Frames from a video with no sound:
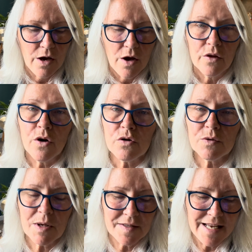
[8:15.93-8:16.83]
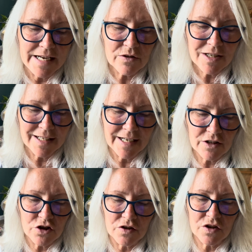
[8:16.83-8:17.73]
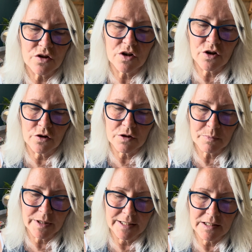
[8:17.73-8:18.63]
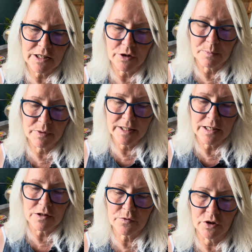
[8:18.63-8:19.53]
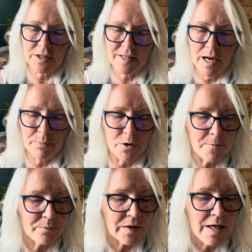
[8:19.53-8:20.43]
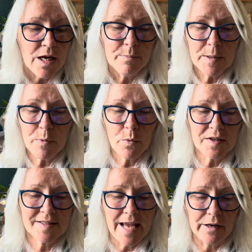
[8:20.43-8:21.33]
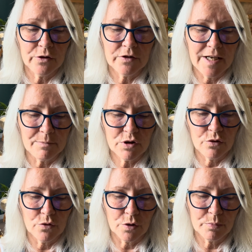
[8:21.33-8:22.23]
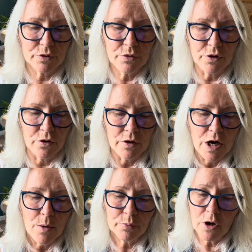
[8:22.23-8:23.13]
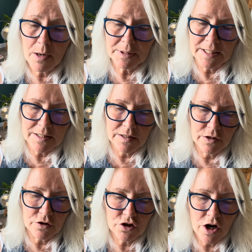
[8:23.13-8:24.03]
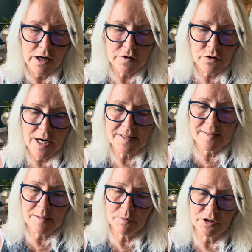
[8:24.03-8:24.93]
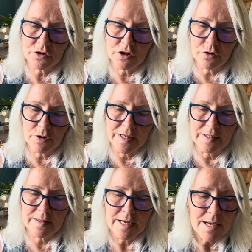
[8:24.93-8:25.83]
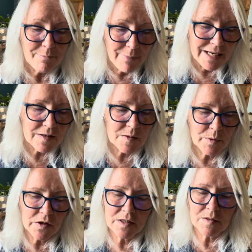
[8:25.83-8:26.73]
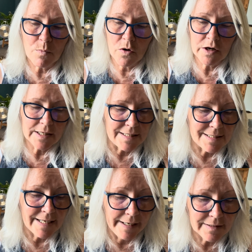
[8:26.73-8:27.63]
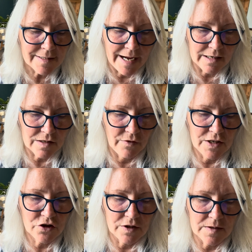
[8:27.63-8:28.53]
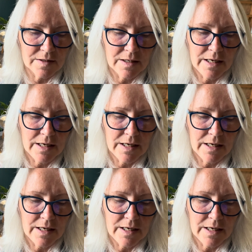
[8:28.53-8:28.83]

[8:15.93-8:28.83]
Those with natal connections to the current planetary players, for example, people with Saturn, Neptune, or Pluto prominent in their charts or at similar degrees, may experience more intense activations.